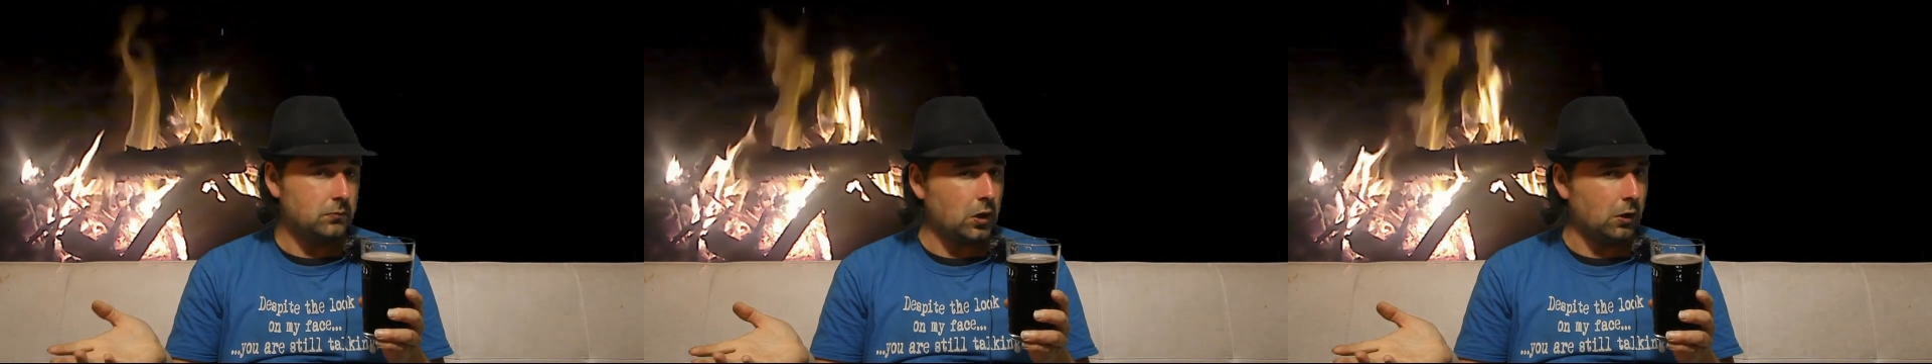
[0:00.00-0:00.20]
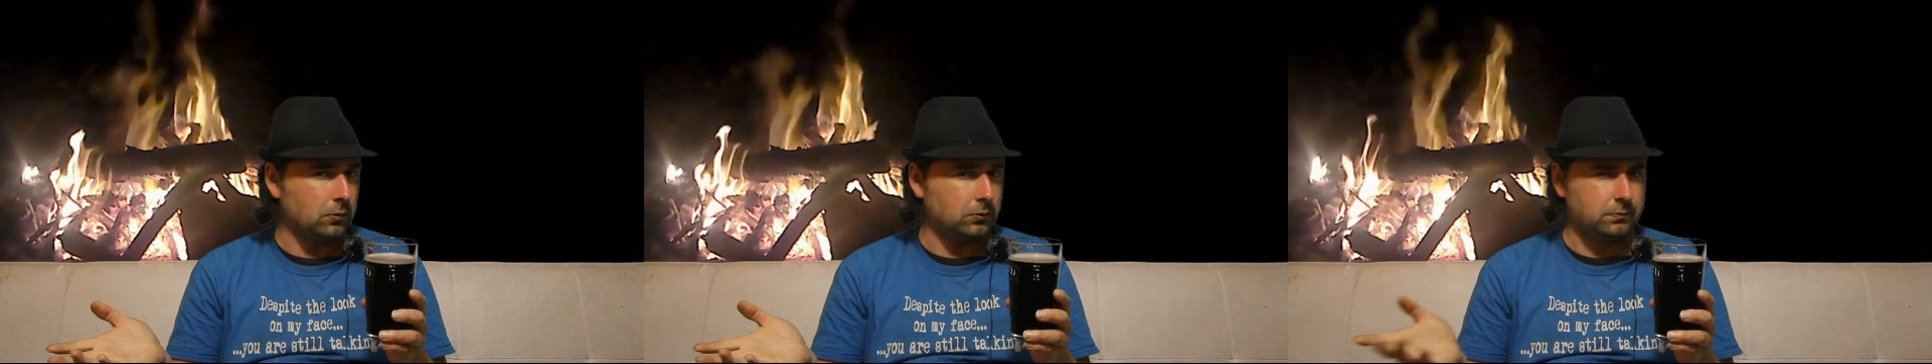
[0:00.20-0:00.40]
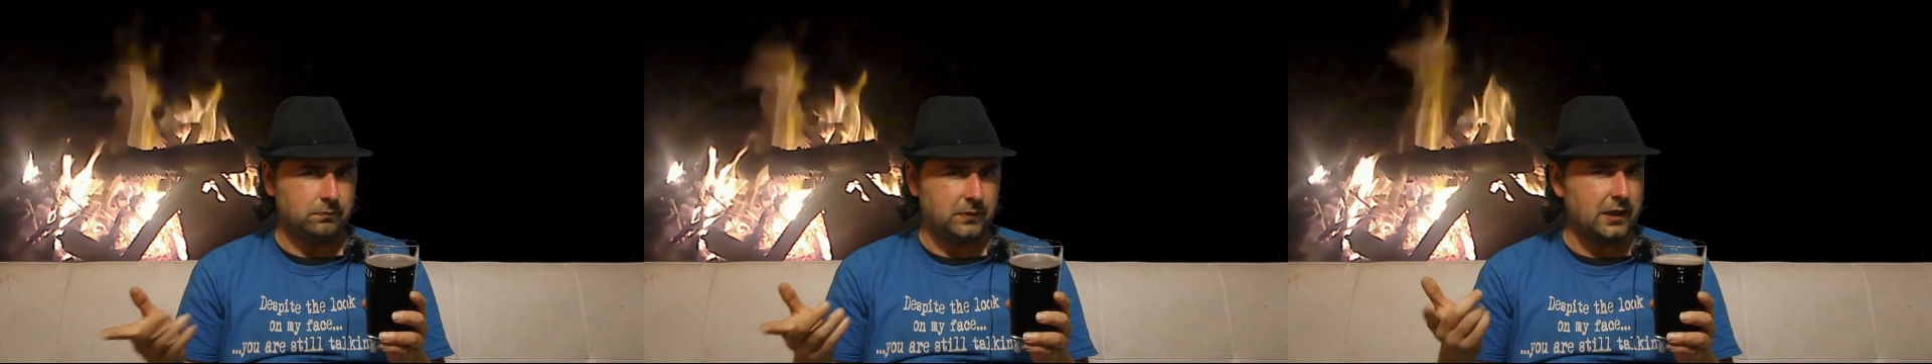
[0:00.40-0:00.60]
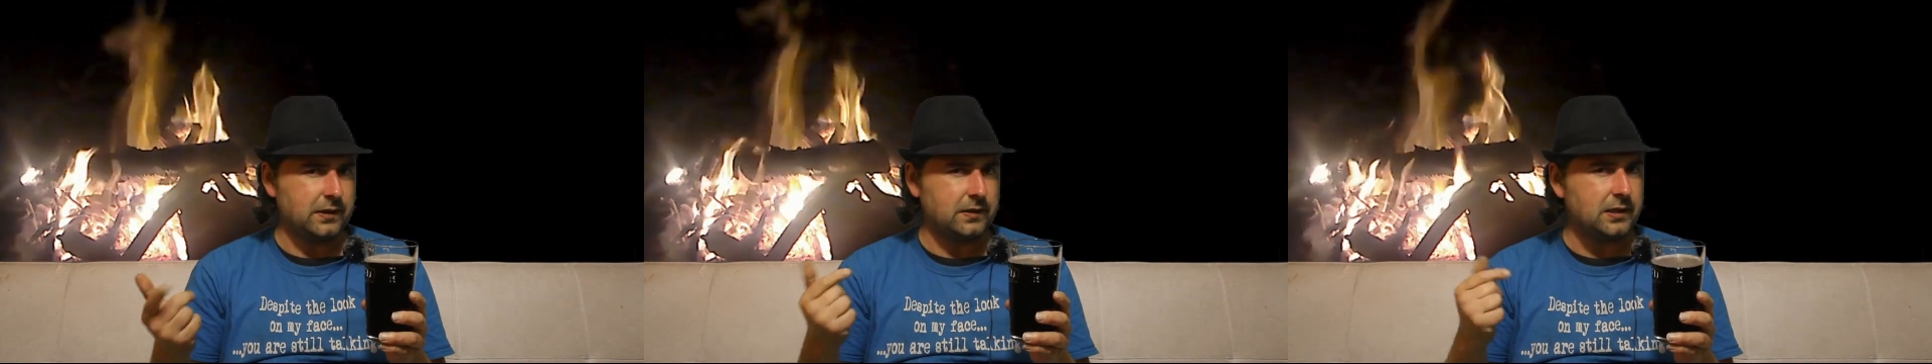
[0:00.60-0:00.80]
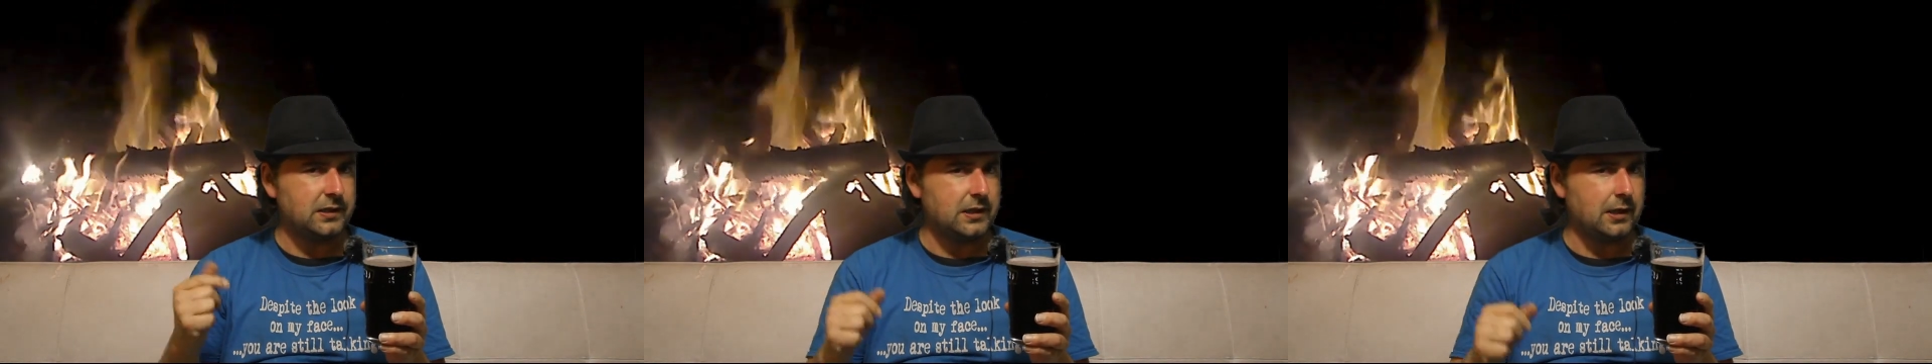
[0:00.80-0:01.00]
told,
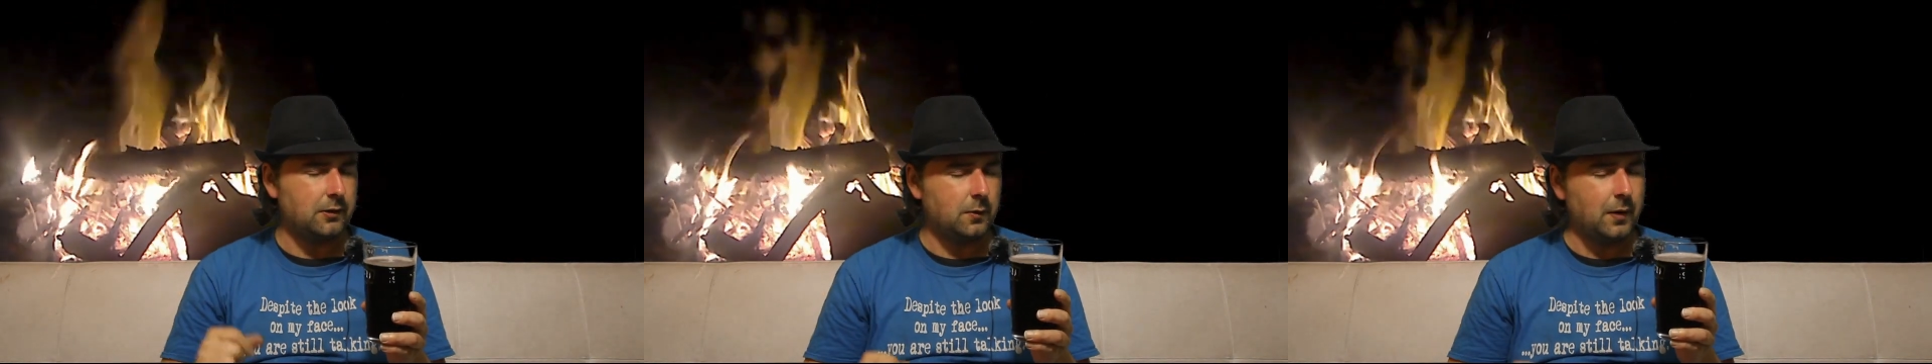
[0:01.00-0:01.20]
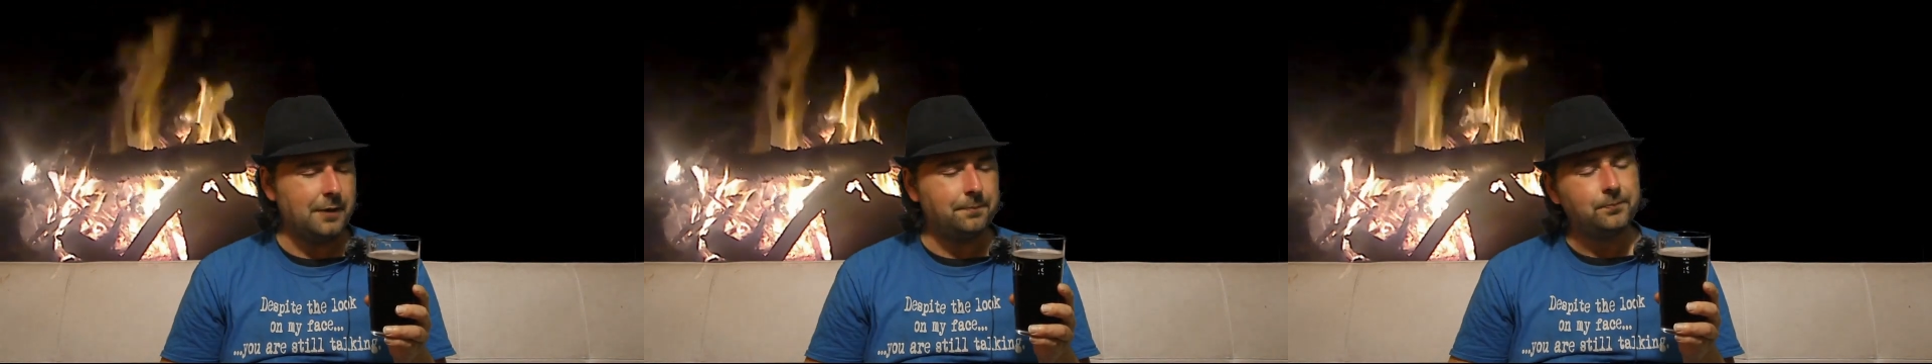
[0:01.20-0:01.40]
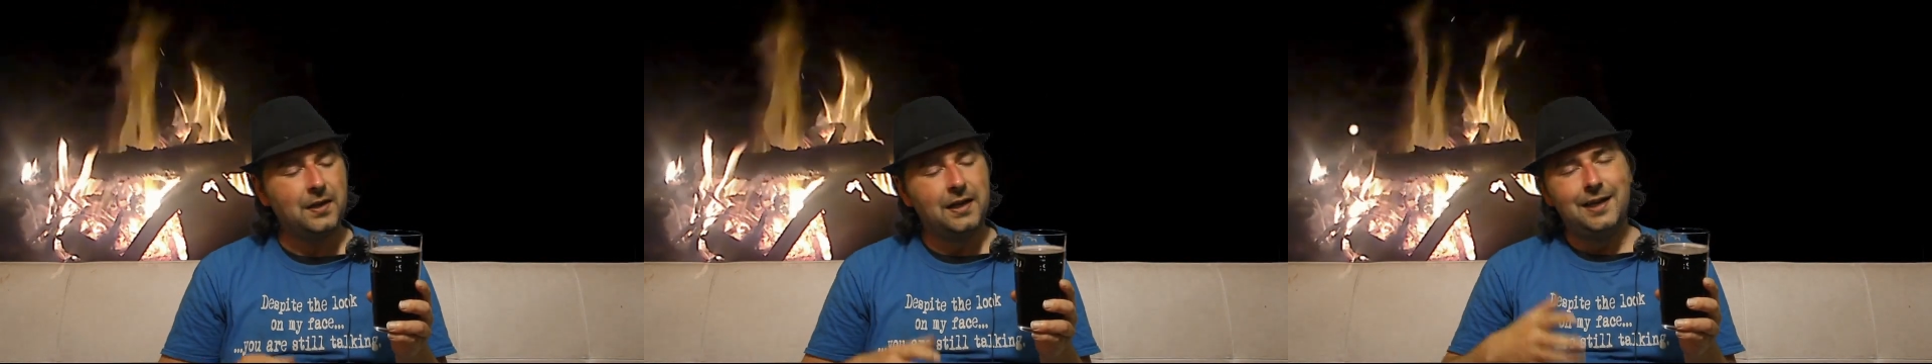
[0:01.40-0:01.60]
that, that's how it went,